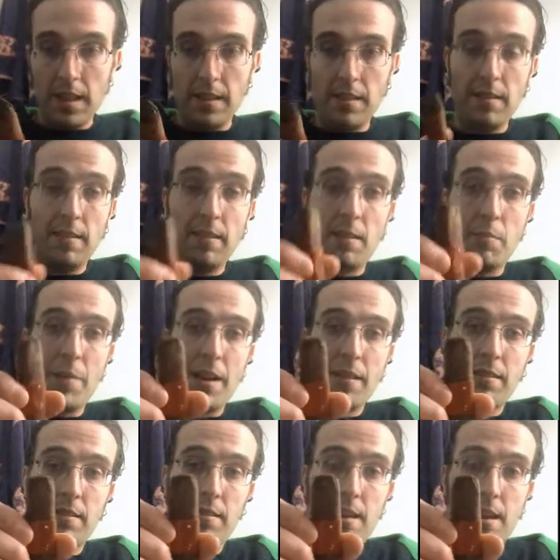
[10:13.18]
But this is the
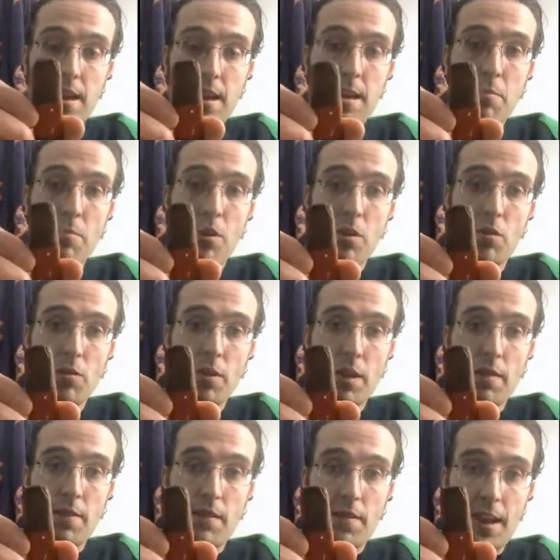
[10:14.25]
best Te-Amo that
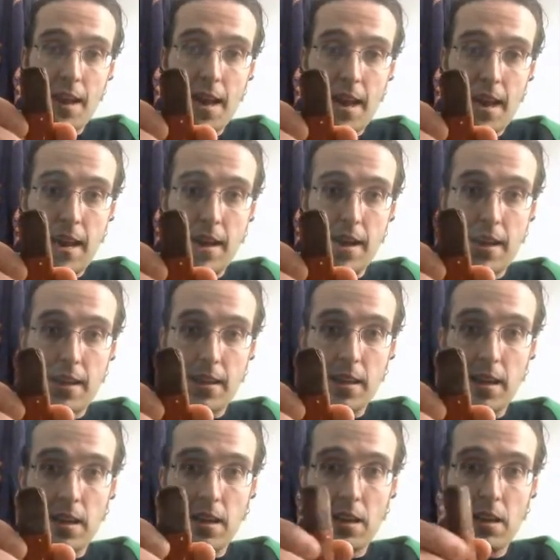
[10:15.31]
I've ever had, I
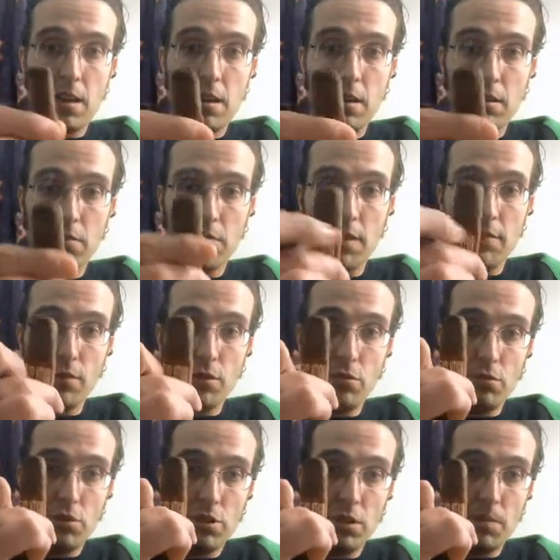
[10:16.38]
think. The
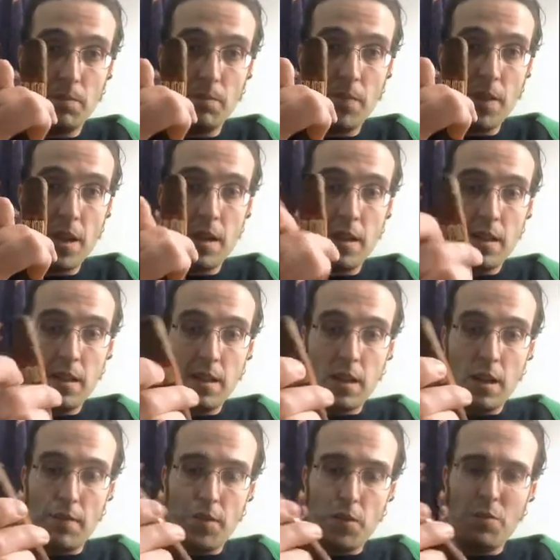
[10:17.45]
Revolution.
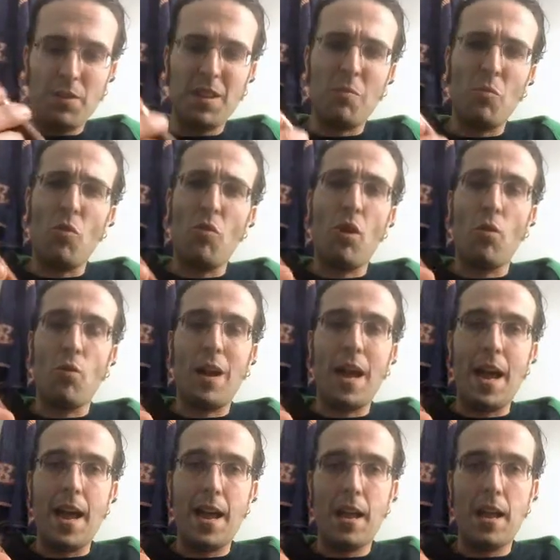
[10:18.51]
A few of them were
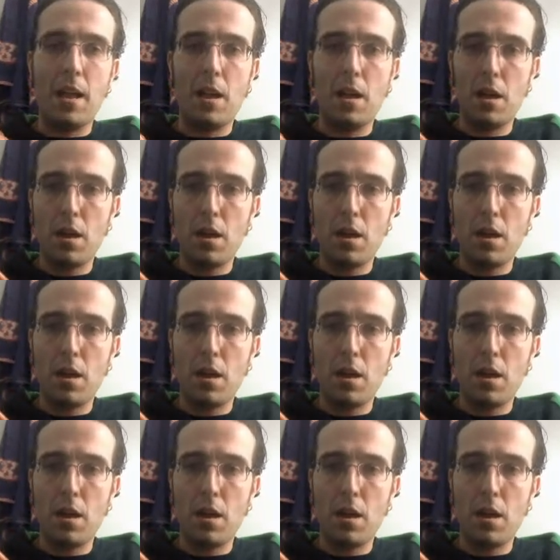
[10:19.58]
okay.